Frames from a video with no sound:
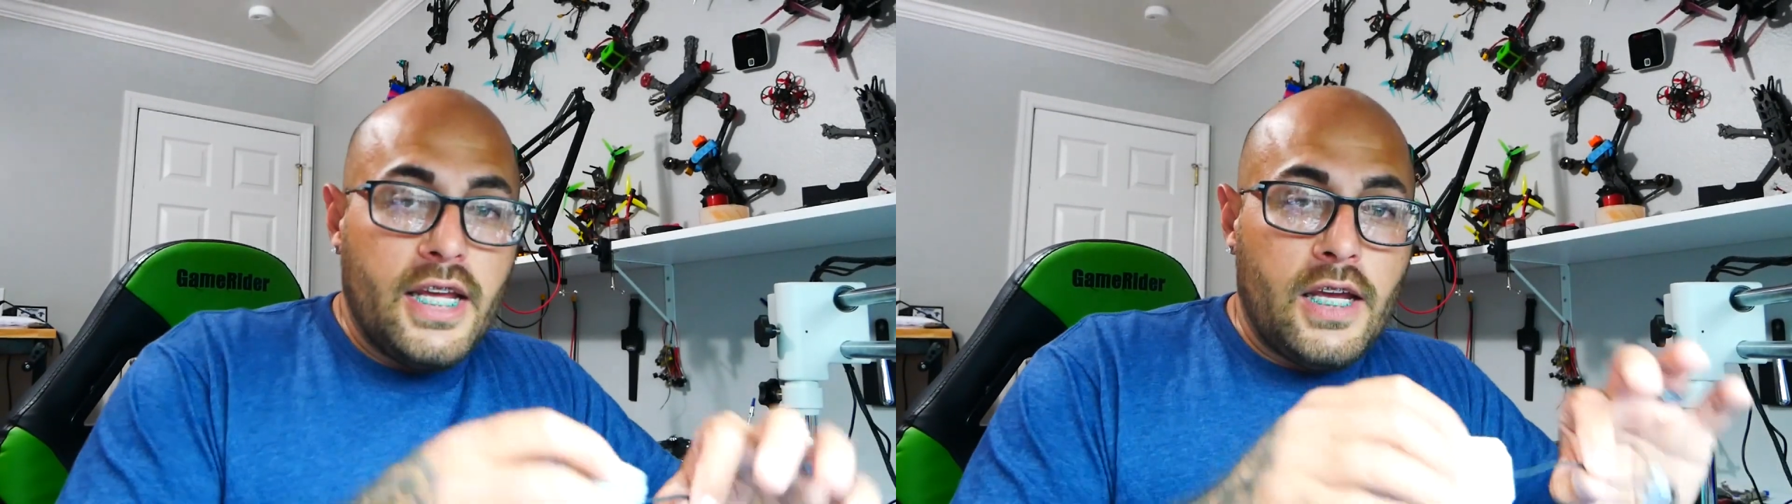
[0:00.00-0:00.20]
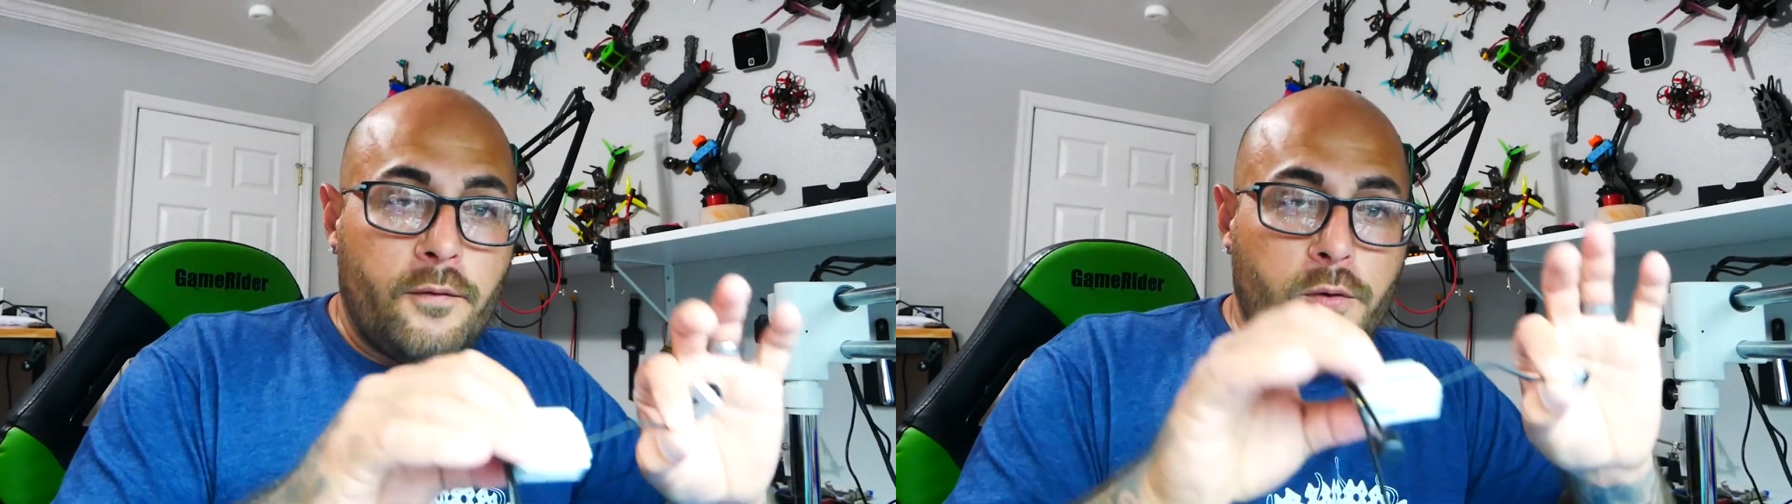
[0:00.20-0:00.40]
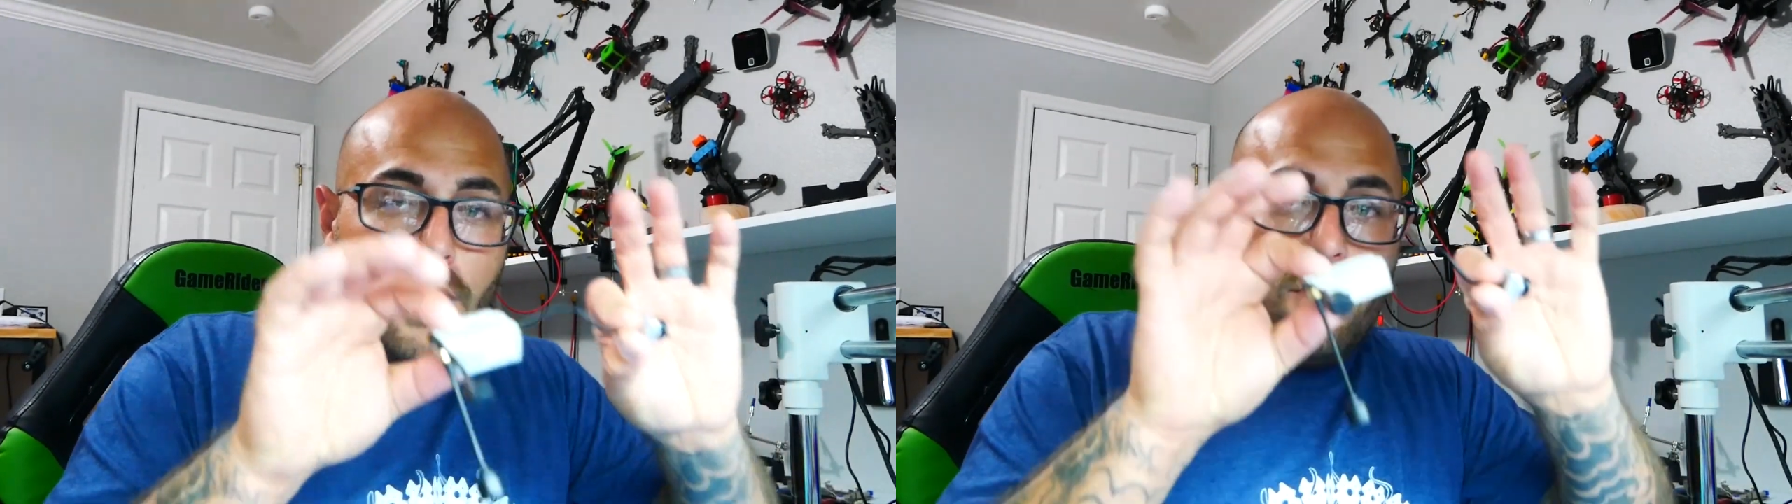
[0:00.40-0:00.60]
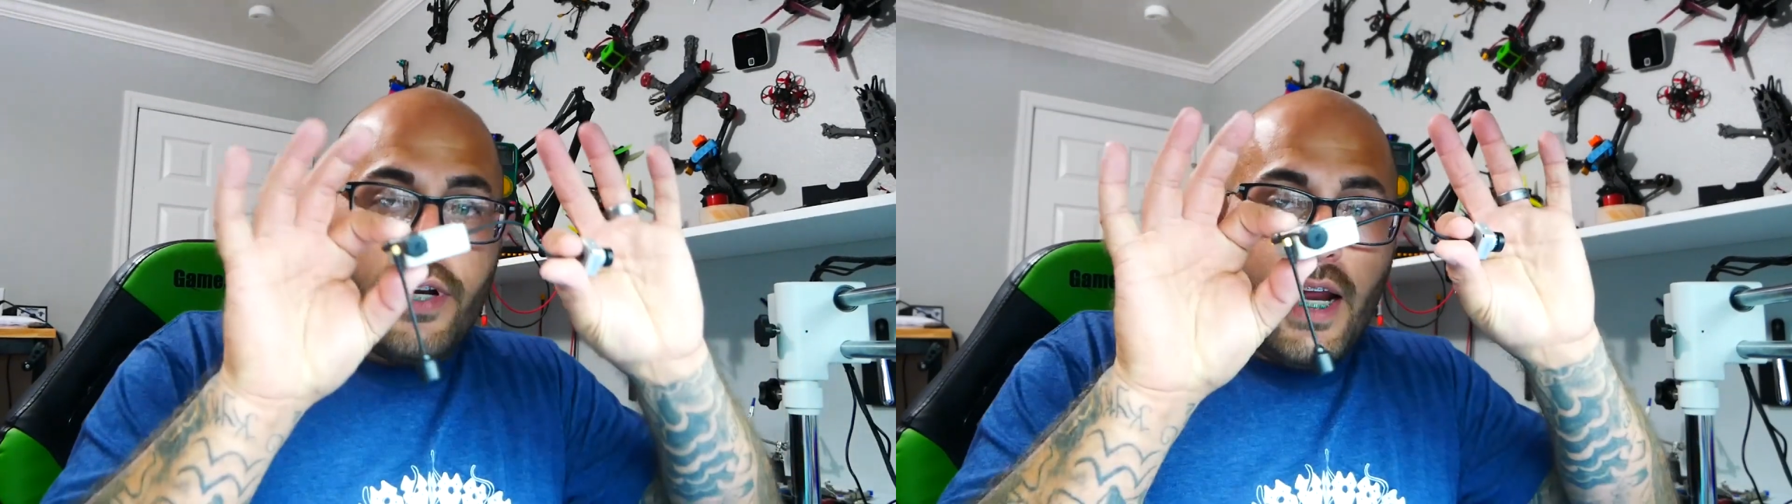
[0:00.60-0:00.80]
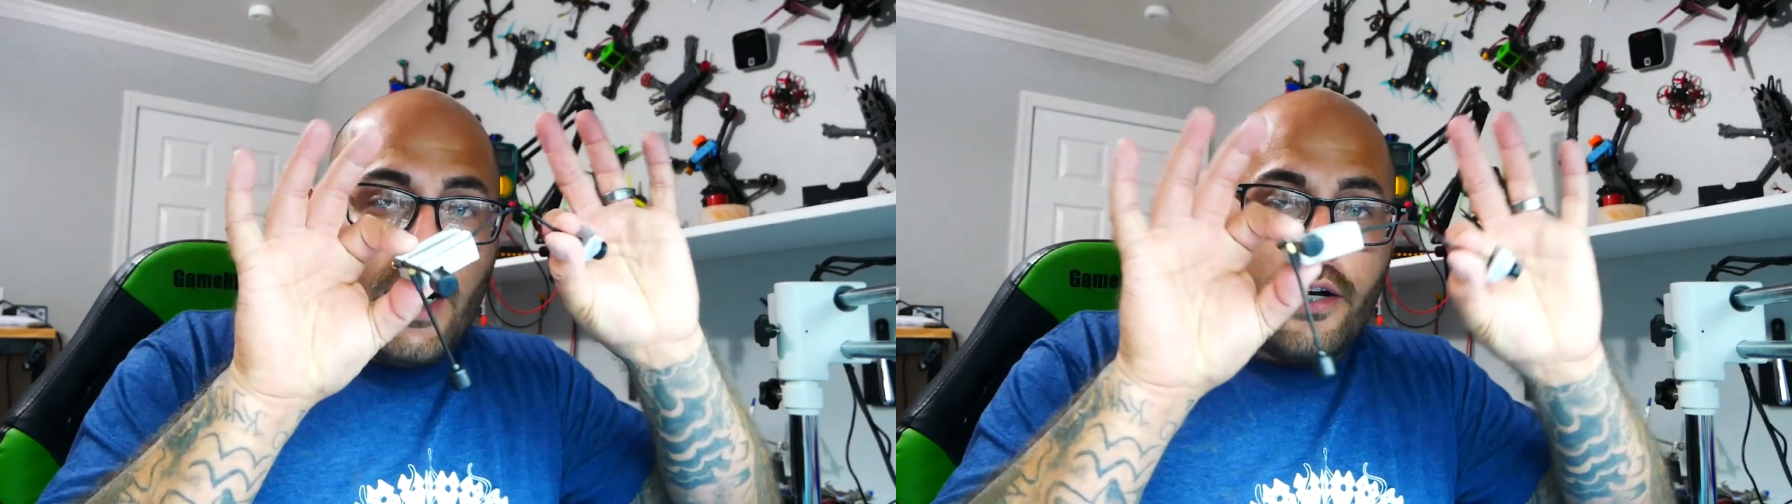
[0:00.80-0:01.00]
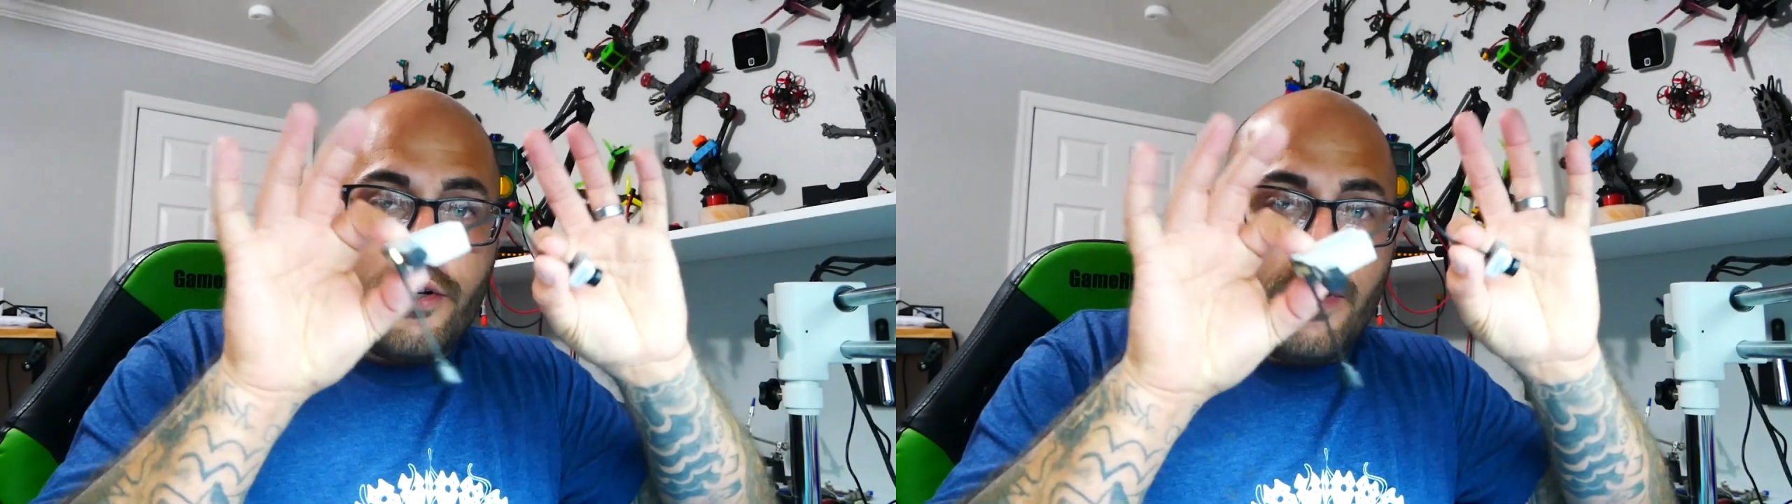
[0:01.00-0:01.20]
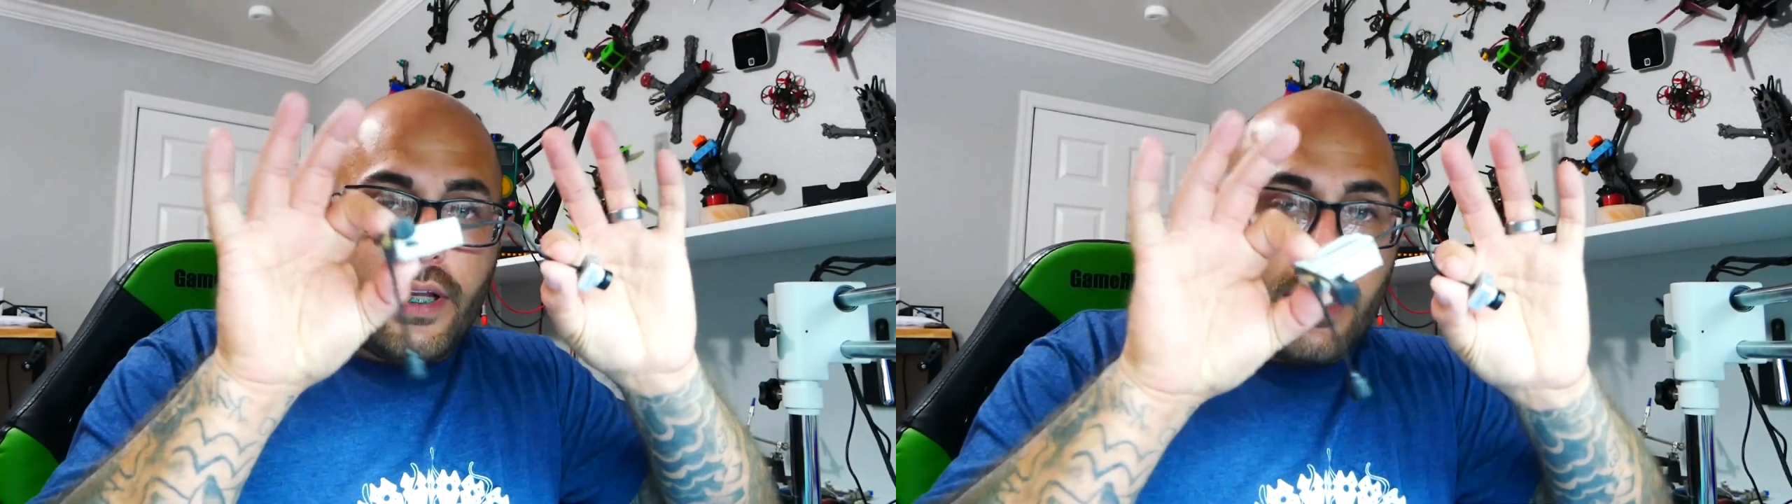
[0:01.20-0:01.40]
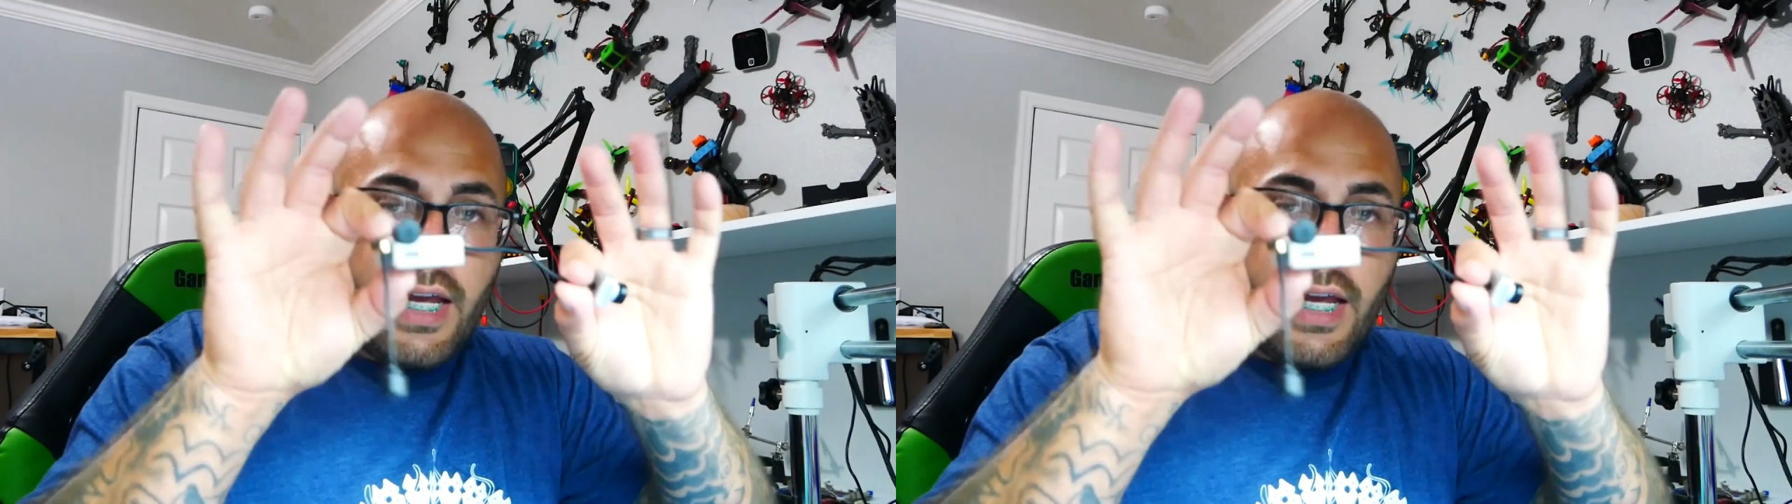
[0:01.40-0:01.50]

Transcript: if you have an air unit